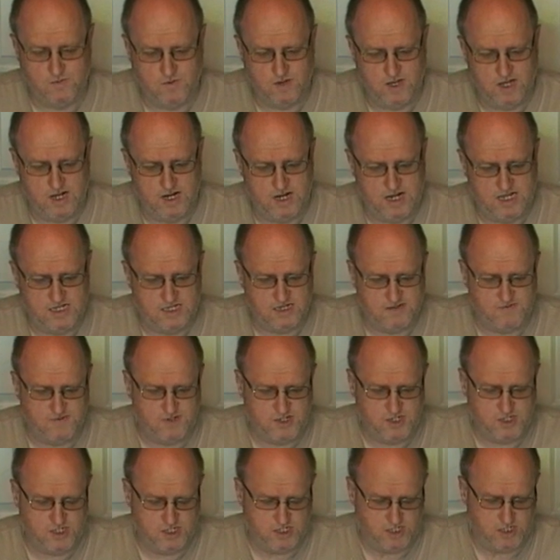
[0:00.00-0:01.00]
Well, as
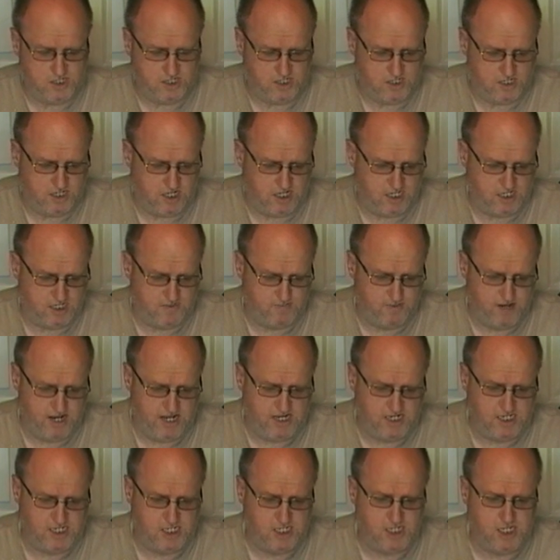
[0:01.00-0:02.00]
I've
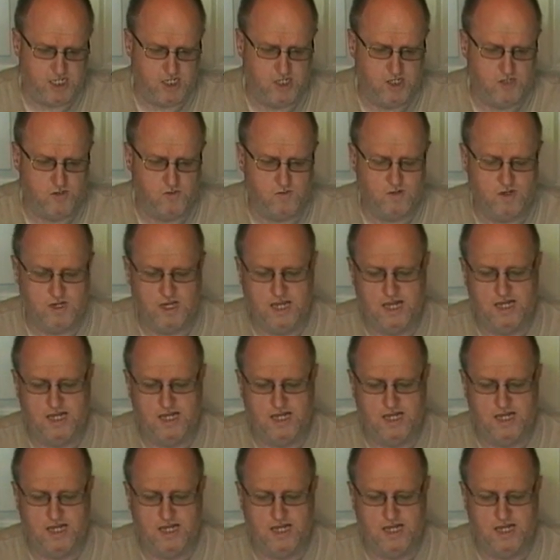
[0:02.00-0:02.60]
explained to you,